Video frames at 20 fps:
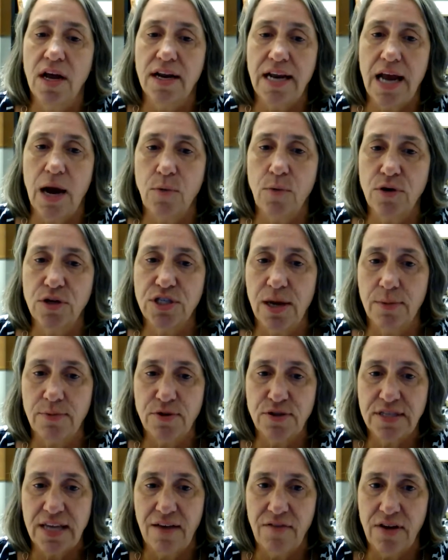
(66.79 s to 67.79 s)
Now we're in chapter
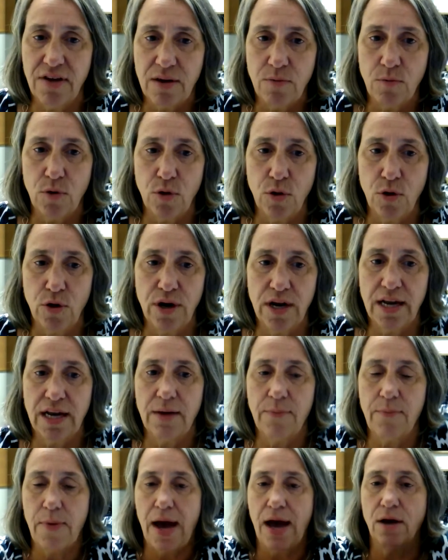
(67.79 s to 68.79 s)
7 and we're learning
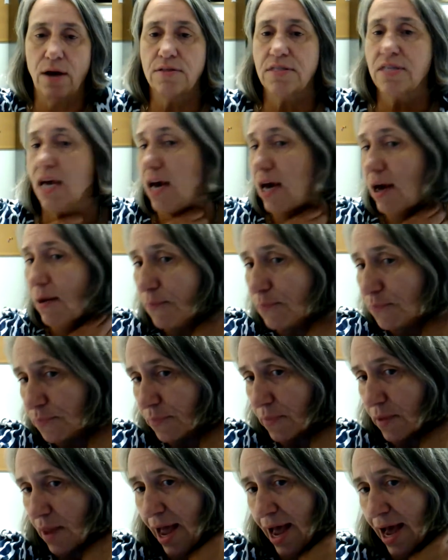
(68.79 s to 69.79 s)
about
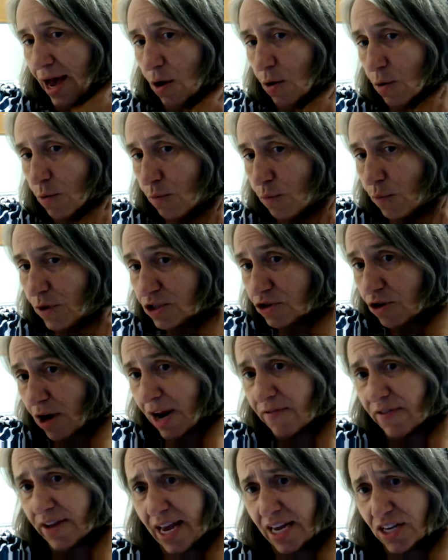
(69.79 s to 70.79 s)
what
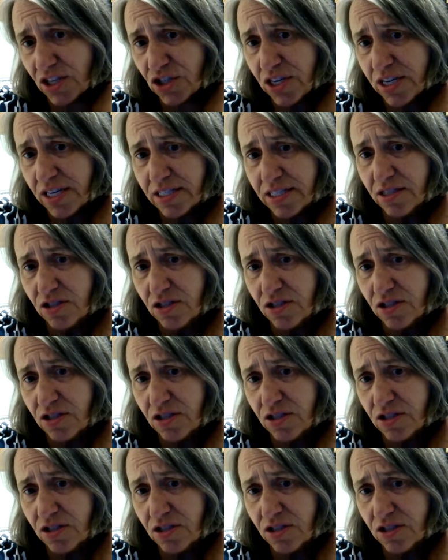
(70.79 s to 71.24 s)
stratification is.